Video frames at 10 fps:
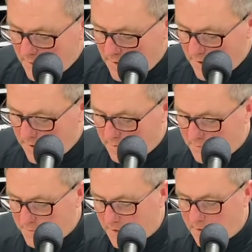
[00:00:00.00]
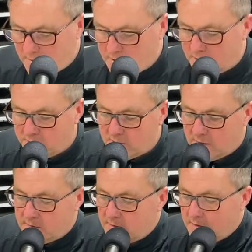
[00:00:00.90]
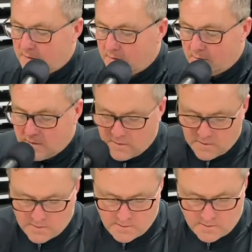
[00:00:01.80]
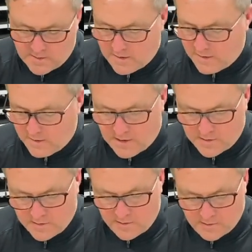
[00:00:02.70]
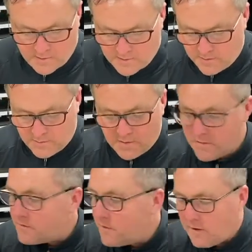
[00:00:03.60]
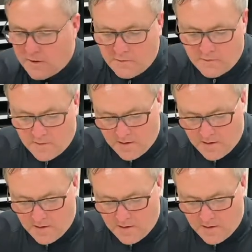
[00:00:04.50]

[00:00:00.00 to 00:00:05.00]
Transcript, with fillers: Um, I got to change sides here. Yeah. I got to actually do something else with my life.